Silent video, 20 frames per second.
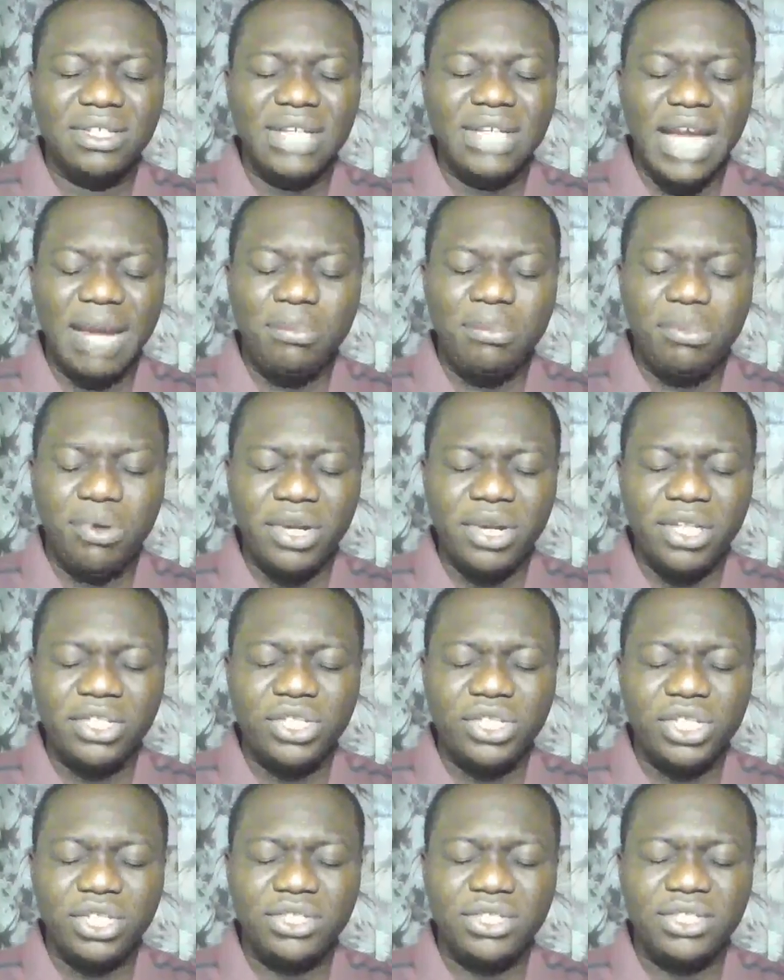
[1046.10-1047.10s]
I pray in
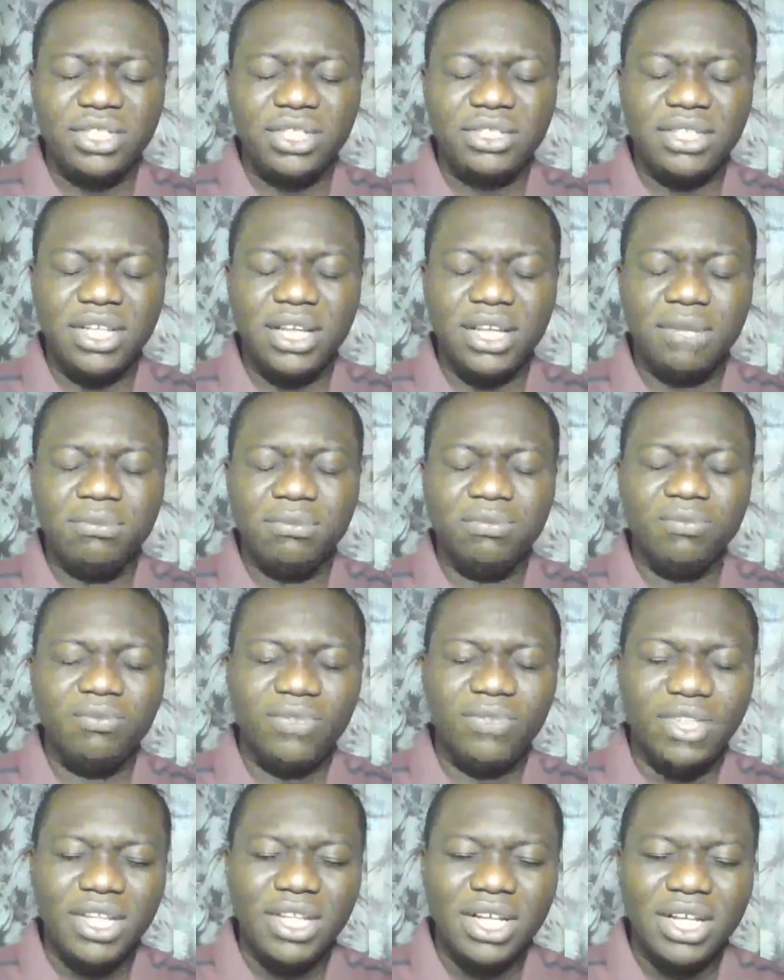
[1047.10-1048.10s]
Jesus' name.
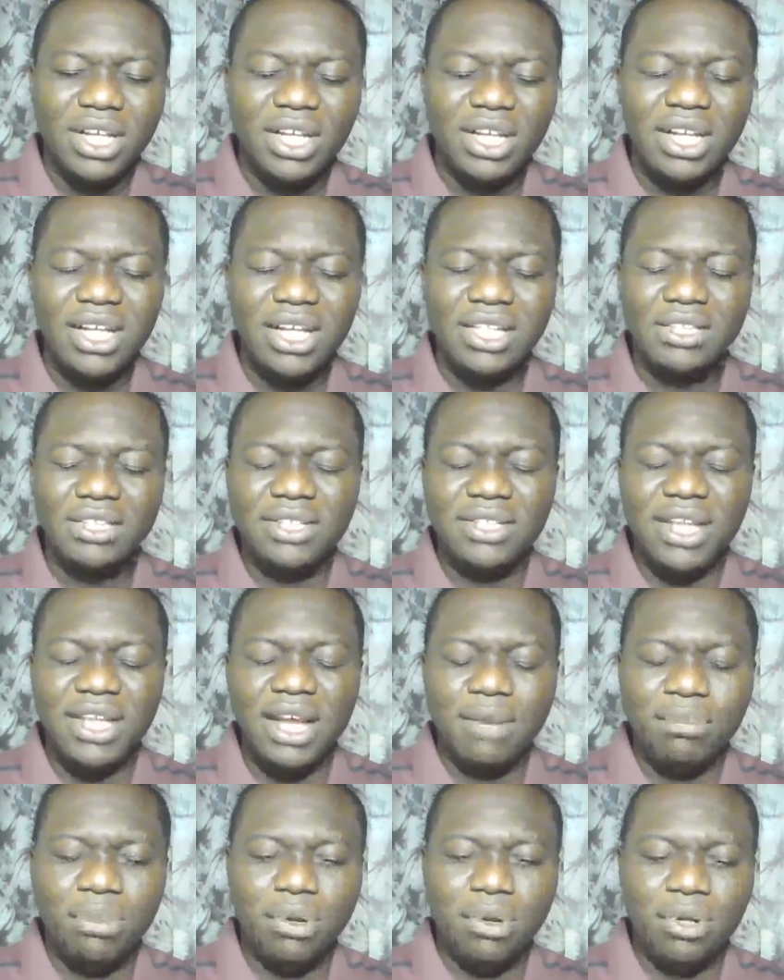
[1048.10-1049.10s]
Cleanse their
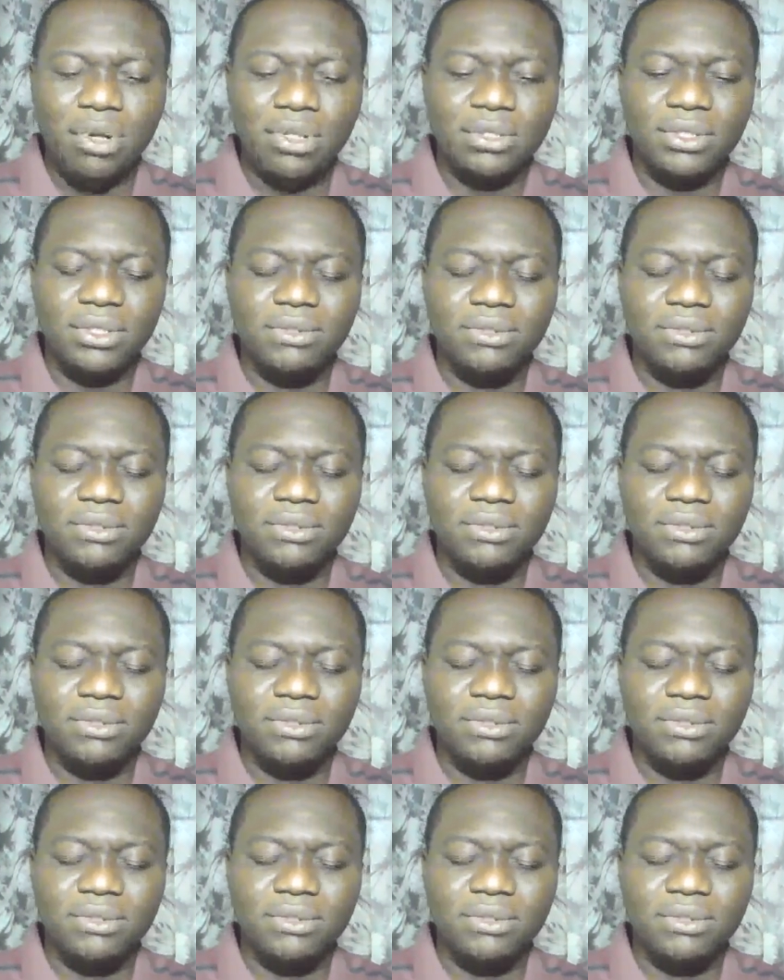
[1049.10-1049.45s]
blood.